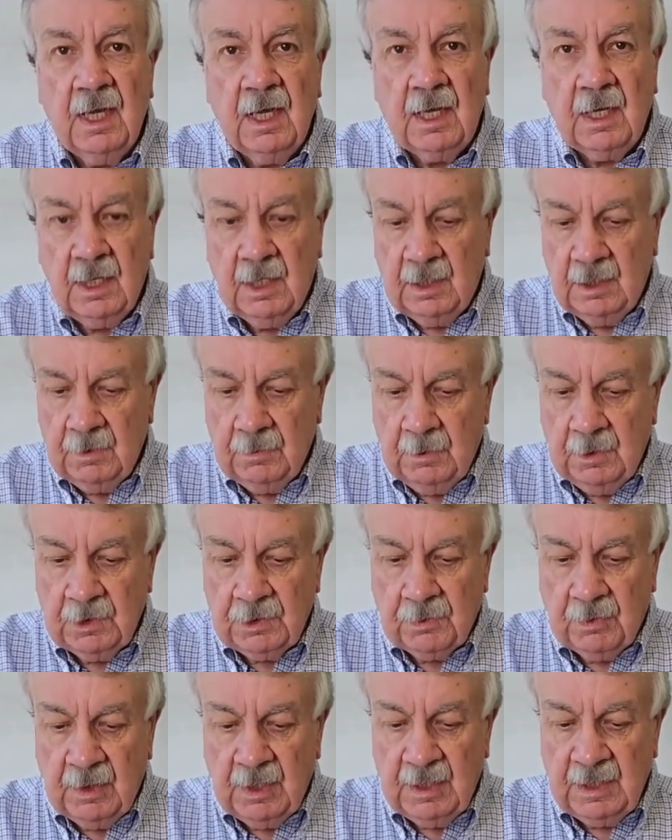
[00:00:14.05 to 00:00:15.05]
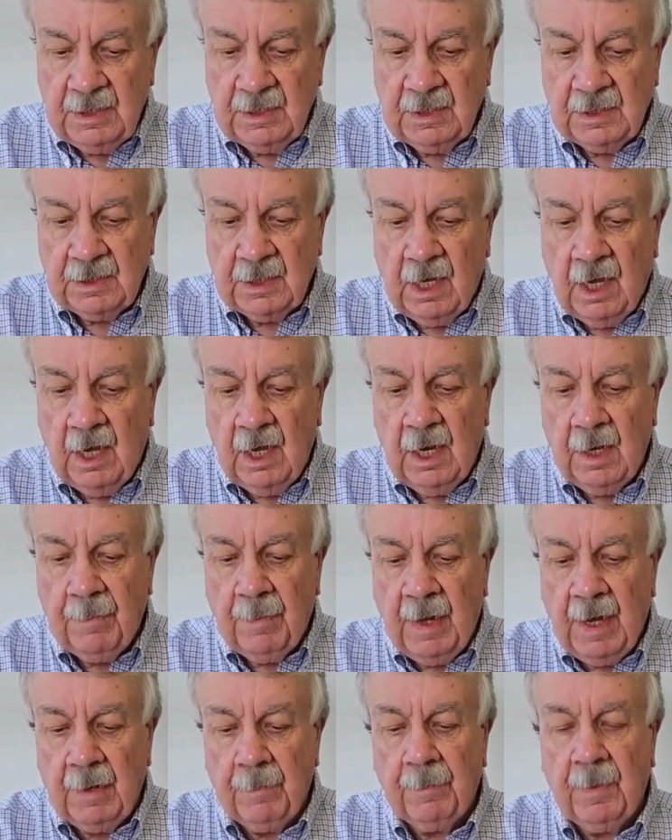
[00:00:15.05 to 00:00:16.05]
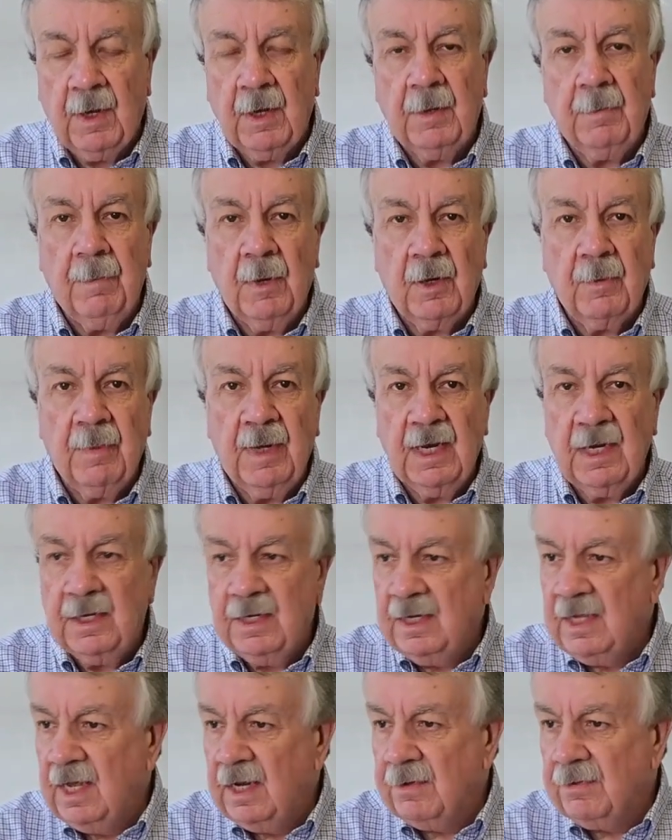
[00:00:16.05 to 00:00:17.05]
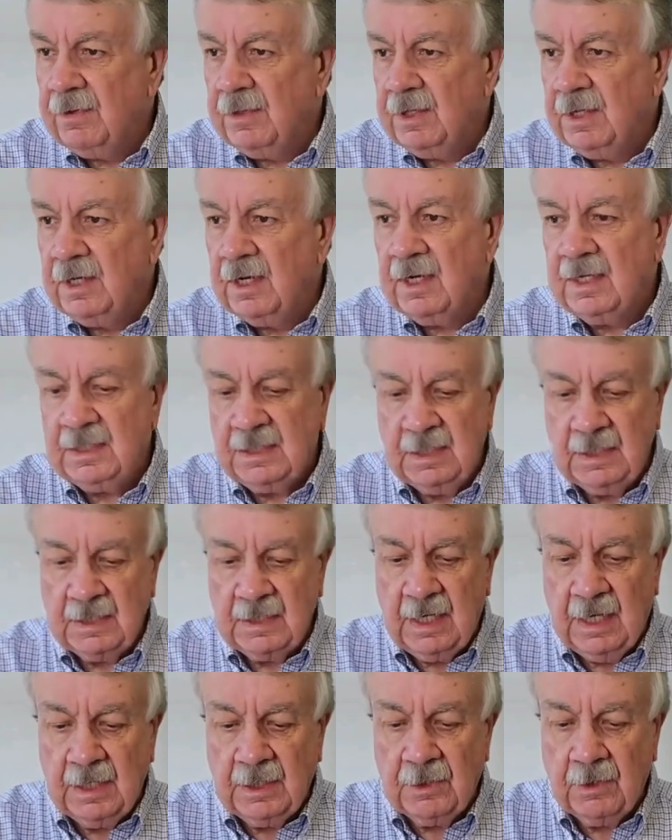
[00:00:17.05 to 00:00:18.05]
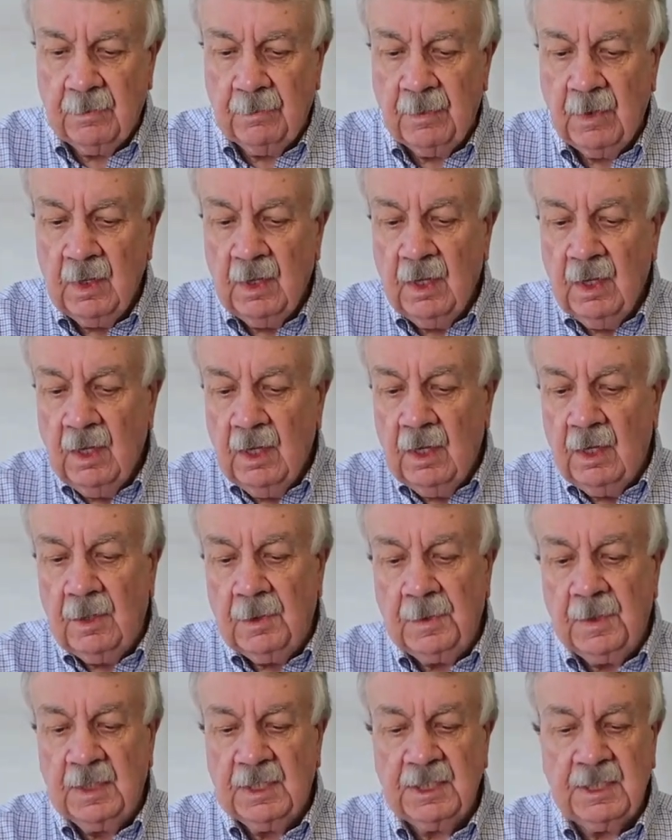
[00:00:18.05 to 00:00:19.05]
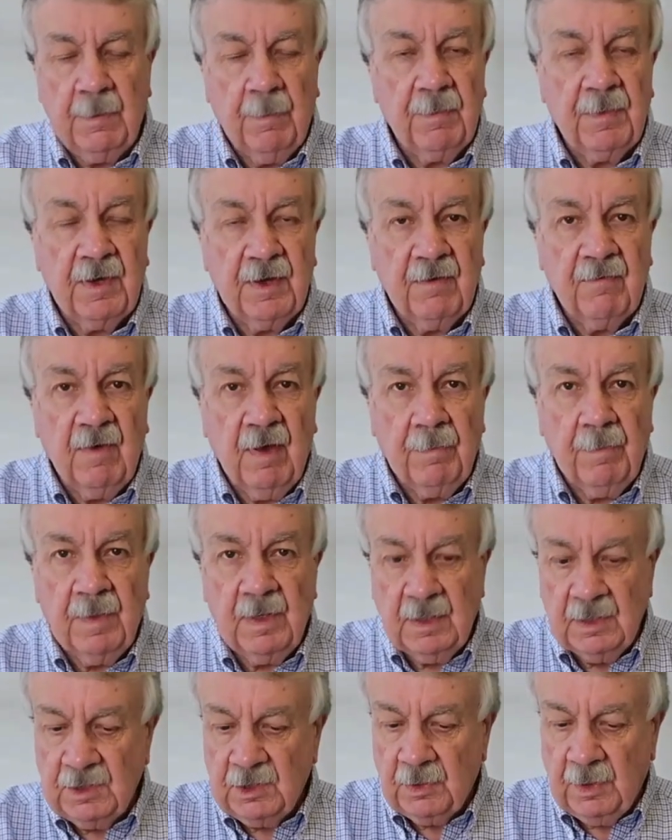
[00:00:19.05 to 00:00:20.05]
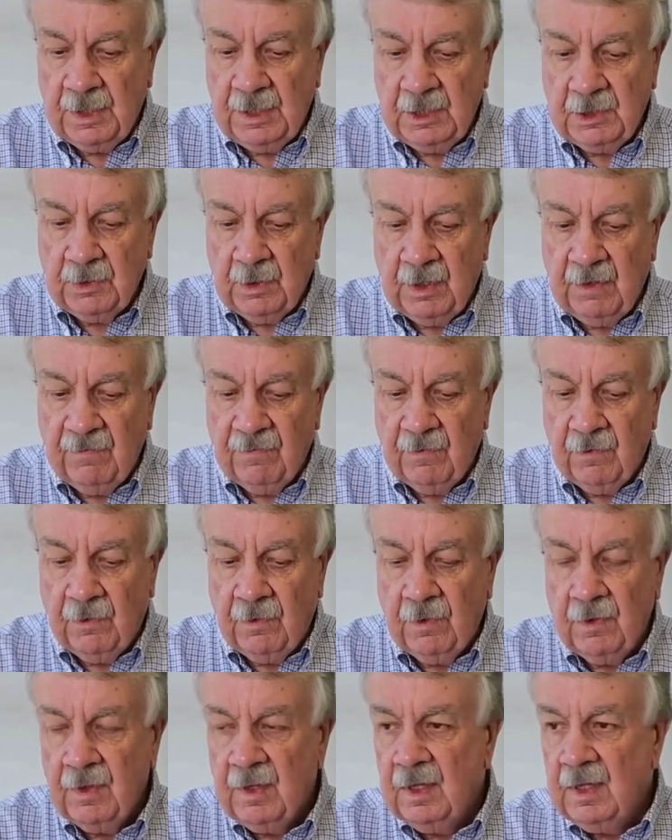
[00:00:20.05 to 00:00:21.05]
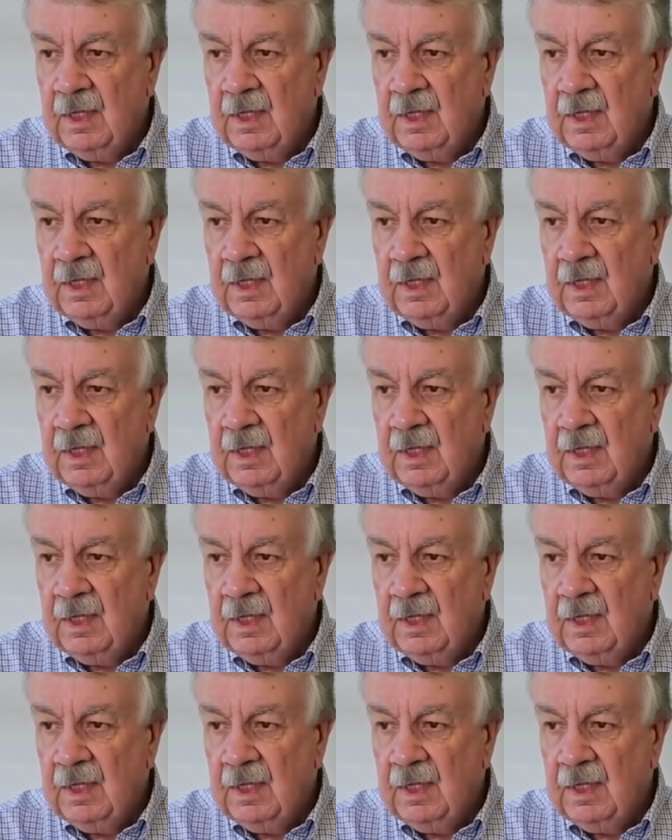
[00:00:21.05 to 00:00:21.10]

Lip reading: It was released as a hardback by Macmillan here in the United Kingdom on the 7th of November 2024.